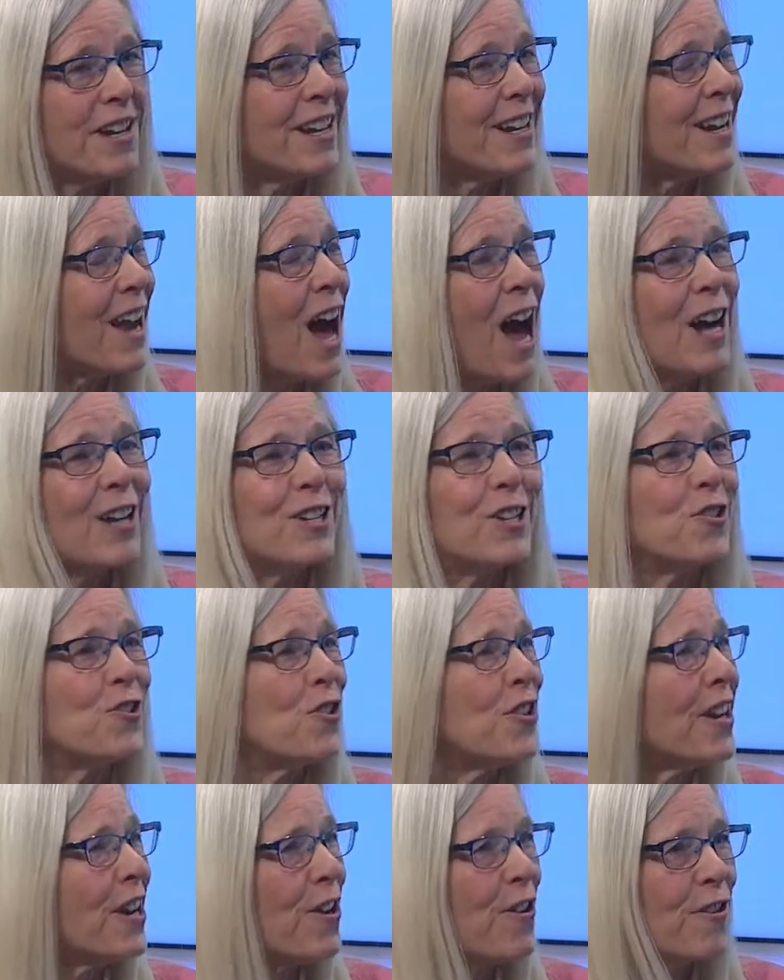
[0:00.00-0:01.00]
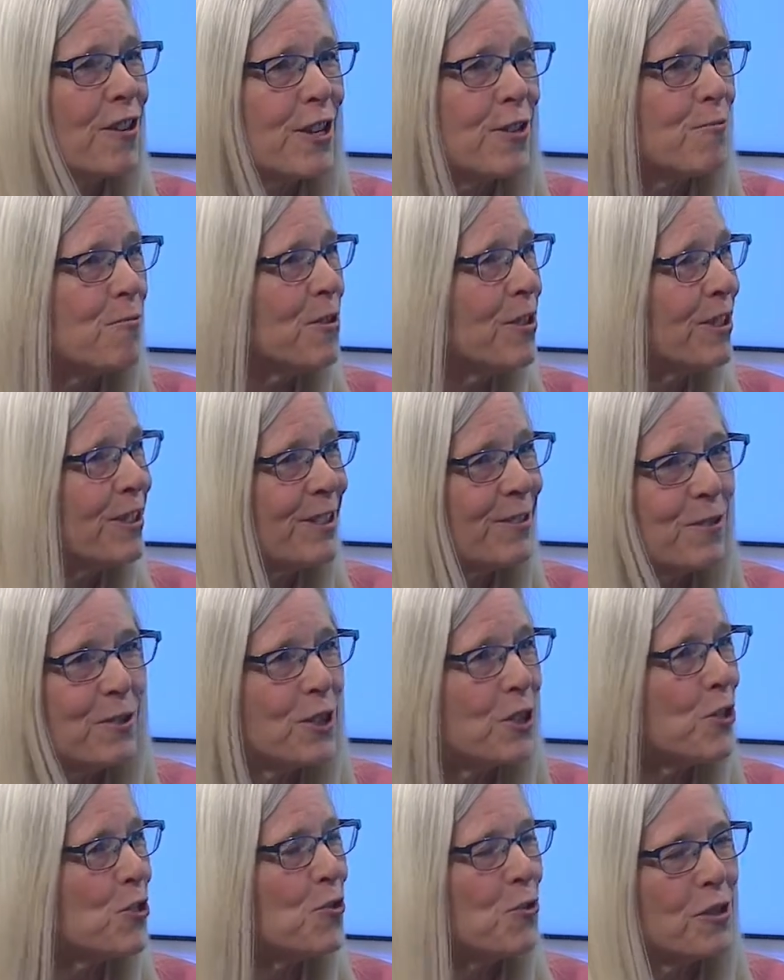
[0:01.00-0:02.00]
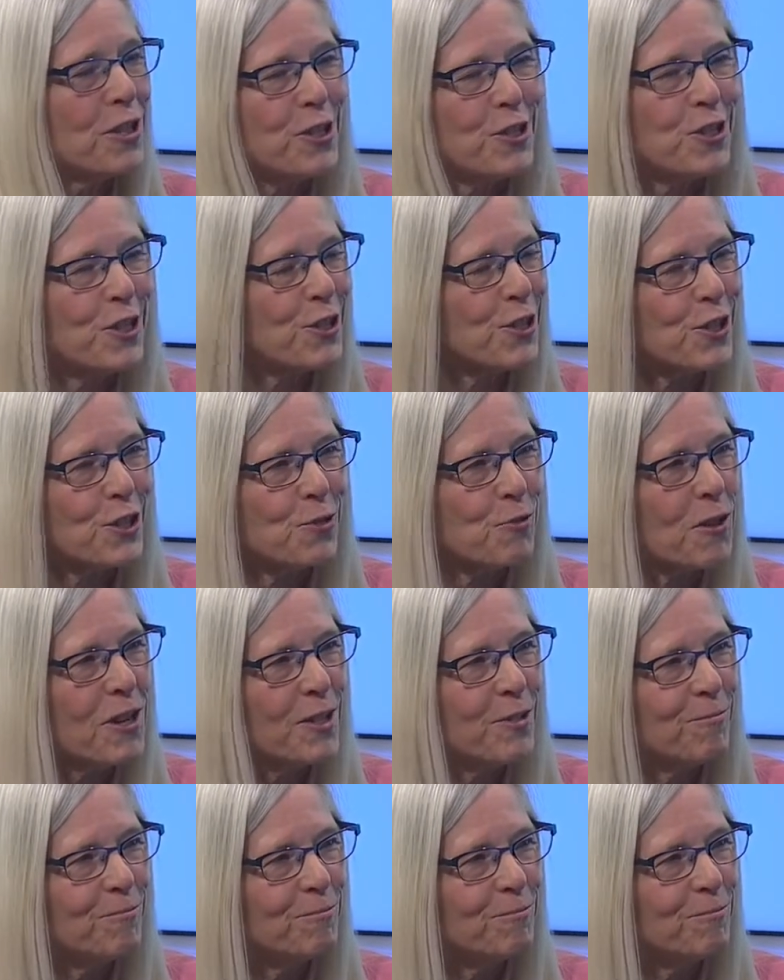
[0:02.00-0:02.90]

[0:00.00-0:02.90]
an octogenarian will enjoy it just as well.